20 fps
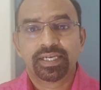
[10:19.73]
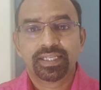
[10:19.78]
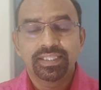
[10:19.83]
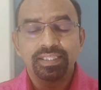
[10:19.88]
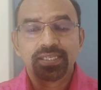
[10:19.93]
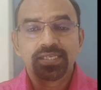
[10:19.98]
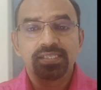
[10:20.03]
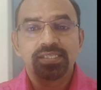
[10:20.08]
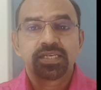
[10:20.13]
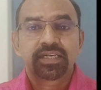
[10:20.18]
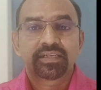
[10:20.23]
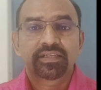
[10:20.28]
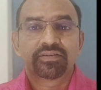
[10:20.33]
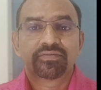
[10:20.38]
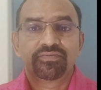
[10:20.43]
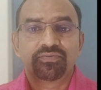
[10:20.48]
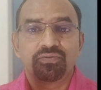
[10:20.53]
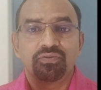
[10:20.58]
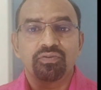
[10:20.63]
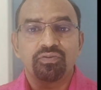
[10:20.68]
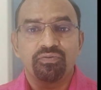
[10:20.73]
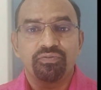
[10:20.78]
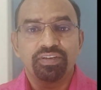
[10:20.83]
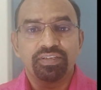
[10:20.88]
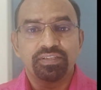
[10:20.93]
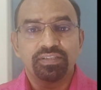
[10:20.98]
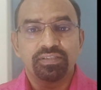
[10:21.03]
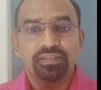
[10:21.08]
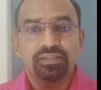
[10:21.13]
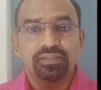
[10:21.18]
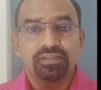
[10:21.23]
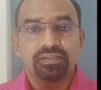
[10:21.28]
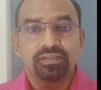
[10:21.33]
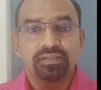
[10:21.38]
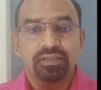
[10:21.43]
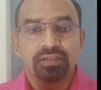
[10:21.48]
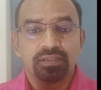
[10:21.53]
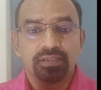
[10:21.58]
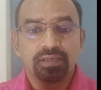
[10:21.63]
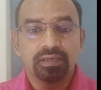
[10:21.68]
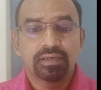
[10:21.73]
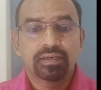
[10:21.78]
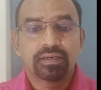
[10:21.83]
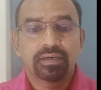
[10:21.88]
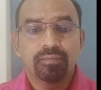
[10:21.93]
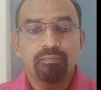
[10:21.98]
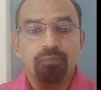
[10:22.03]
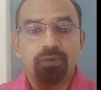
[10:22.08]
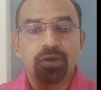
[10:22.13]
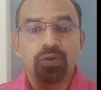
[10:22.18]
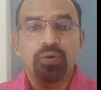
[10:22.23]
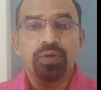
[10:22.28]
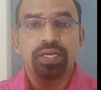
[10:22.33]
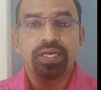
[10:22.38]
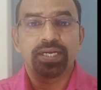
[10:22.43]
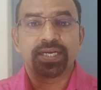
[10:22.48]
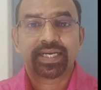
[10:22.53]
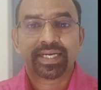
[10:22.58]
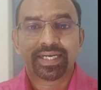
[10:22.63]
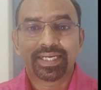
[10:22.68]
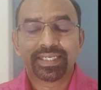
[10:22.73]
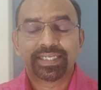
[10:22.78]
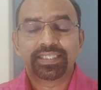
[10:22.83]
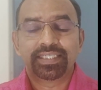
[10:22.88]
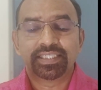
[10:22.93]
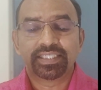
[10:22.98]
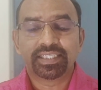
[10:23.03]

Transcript: These are the 4 ways the biodata is